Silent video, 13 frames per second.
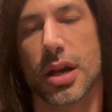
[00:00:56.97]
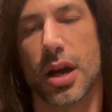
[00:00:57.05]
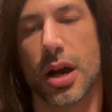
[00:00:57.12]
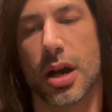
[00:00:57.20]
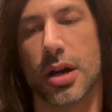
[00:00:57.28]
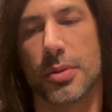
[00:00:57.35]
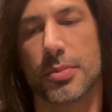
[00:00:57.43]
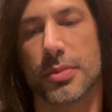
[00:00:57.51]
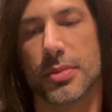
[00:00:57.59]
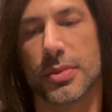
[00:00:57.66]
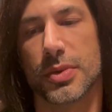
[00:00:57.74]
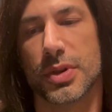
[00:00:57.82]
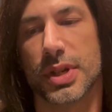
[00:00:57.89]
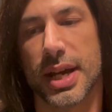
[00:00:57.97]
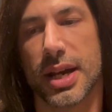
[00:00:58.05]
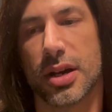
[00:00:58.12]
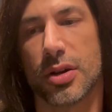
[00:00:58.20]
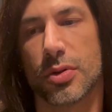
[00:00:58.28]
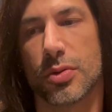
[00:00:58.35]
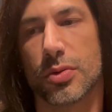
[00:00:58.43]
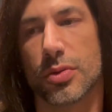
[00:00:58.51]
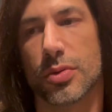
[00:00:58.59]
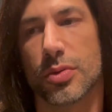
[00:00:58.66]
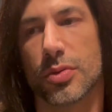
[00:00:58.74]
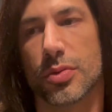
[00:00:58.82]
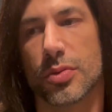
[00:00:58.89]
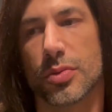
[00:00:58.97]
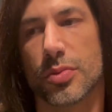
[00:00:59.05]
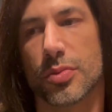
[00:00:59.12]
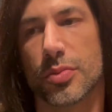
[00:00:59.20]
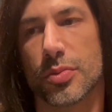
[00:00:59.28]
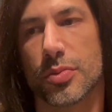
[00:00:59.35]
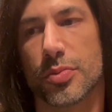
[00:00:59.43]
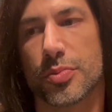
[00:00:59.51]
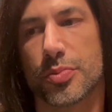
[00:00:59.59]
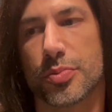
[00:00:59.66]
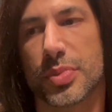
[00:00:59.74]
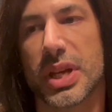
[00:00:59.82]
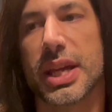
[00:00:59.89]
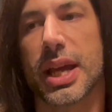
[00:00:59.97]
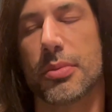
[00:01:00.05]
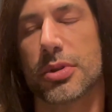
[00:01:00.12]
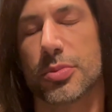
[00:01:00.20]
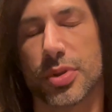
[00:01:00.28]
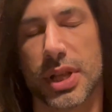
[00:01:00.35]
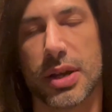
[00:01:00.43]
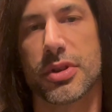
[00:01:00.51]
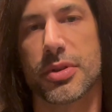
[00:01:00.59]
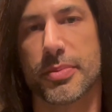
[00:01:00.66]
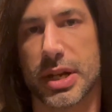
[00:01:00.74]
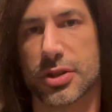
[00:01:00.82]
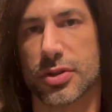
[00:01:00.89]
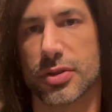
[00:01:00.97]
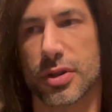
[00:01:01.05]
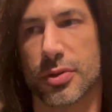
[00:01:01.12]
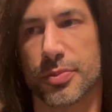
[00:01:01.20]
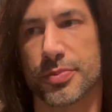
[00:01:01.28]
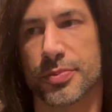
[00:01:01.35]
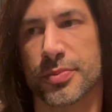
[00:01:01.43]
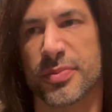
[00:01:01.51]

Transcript: Now, being able to play metronome